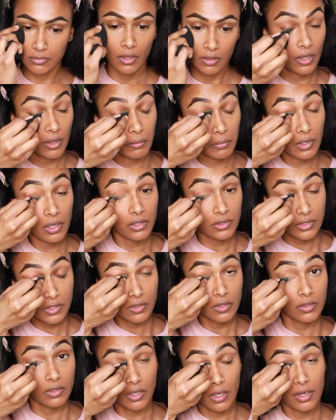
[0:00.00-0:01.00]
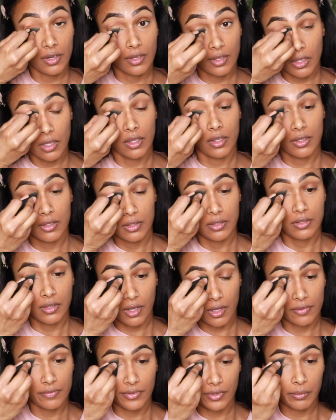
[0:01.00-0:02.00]
I'm also gonna
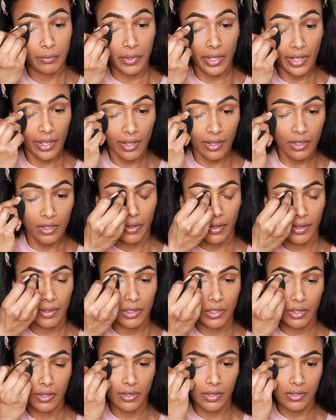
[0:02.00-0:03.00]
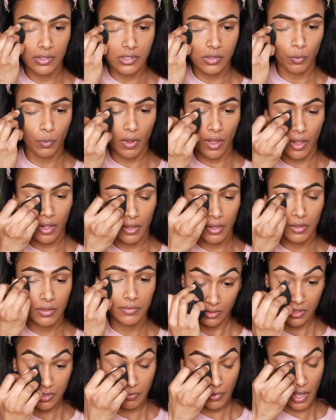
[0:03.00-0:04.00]
cover my eyelid as well
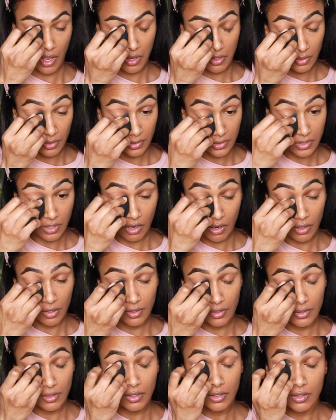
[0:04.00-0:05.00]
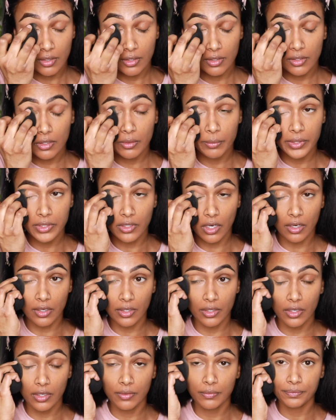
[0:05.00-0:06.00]
because my eyelids are a little bit
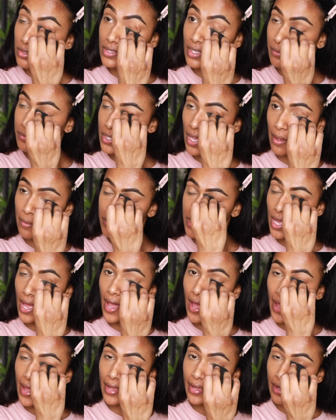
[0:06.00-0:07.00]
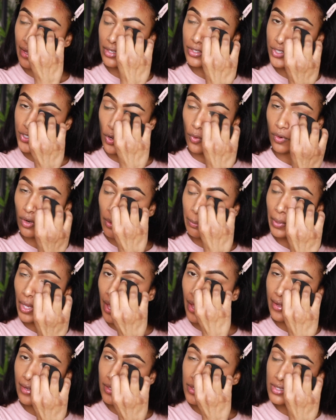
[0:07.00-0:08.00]
darker. Sometimes I don't
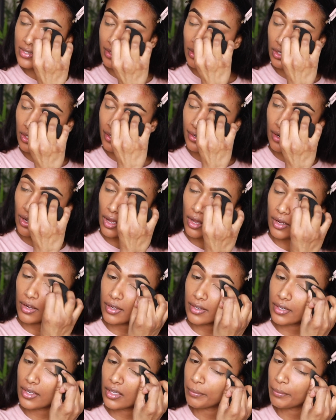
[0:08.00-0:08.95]
apply concealer on